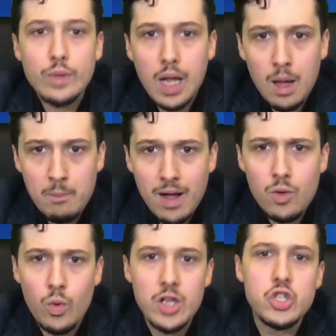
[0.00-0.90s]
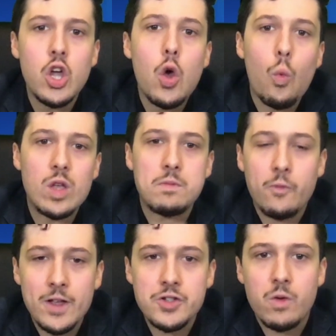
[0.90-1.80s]
among which was
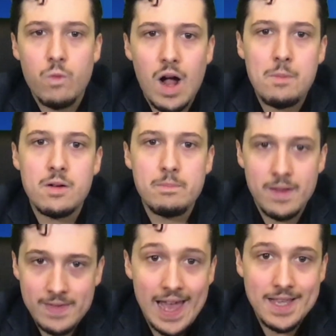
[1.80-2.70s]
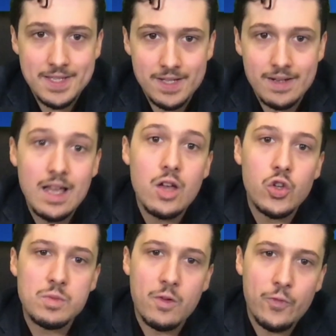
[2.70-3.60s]
Professor Robert Mathiasen, who
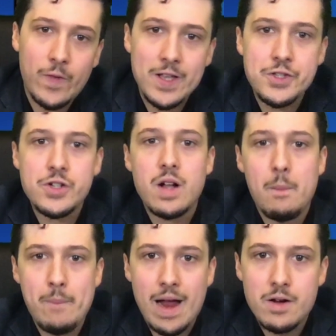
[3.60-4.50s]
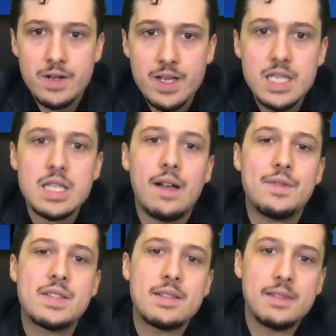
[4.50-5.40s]
was Professor Emeritus of
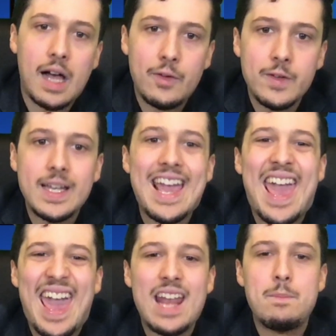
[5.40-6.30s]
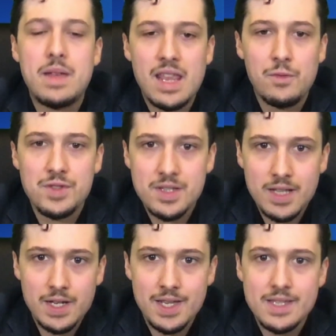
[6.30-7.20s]
Slavic and Medieval
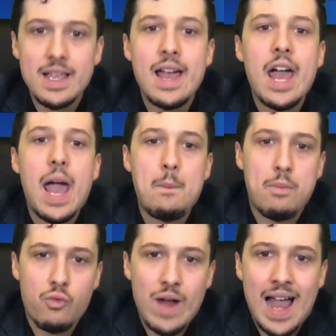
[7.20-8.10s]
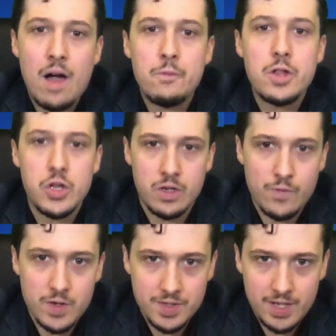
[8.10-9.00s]
Studies at Brown
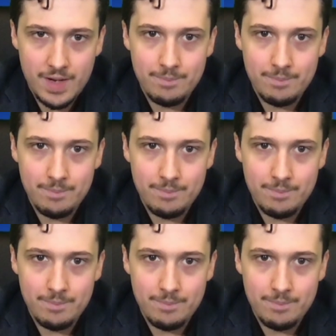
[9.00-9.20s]
University.